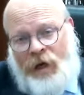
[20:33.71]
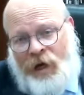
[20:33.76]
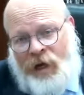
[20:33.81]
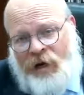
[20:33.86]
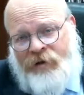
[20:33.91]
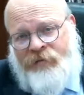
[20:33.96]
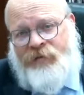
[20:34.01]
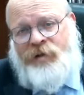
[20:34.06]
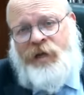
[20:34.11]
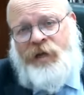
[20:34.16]

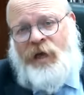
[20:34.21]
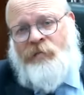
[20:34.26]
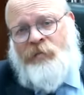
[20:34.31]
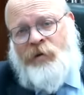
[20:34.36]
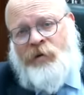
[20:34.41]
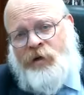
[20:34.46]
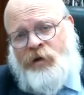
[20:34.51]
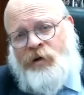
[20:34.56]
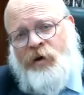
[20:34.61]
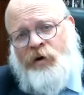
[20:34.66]
And every day I'm
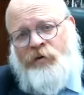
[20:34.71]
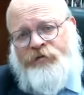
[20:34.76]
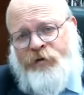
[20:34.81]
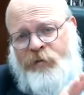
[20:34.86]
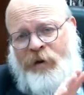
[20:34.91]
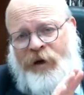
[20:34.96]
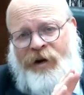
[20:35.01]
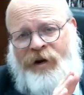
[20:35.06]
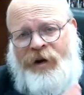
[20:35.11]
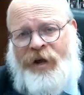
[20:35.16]
going to go for
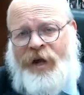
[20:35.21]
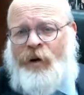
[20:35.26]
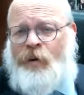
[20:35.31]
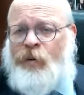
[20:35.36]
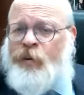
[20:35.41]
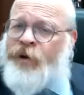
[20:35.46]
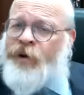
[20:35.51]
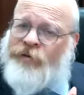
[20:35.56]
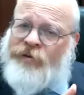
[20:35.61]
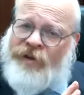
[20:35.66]
about an
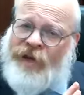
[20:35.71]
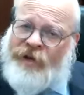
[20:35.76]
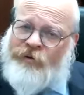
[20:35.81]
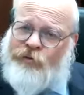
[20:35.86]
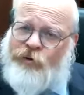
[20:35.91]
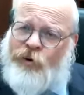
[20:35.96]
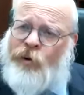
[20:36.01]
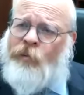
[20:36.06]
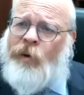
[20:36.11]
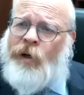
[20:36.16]
hour into
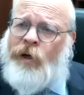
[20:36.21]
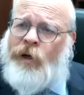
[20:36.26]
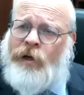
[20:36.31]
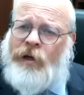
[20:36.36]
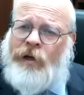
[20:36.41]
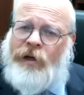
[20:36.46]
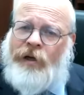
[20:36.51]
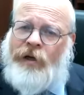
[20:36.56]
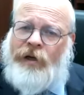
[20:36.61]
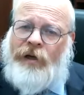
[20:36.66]
that room
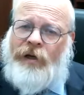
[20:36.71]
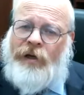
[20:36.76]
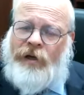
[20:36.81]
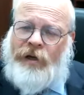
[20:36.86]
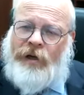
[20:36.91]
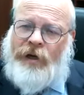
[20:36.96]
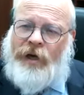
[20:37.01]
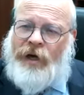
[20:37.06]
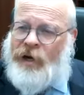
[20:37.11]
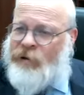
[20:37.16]

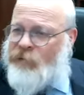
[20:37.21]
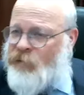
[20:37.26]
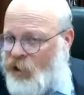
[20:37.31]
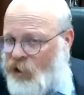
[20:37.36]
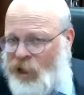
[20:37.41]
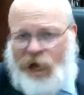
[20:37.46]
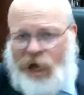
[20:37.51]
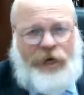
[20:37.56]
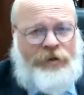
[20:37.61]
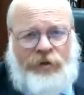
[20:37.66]
and I'm going
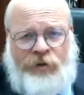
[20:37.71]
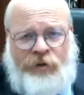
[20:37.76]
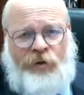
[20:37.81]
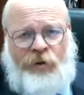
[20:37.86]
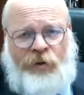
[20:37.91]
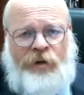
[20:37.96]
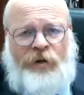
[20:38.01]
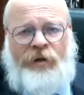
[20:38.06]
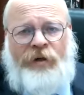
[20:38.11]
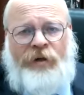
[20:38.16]
to lock the
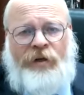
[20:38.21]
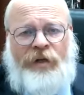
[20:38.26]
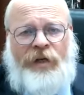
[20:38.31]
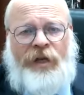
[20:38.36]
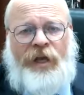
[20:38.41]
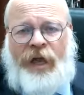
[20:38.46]
door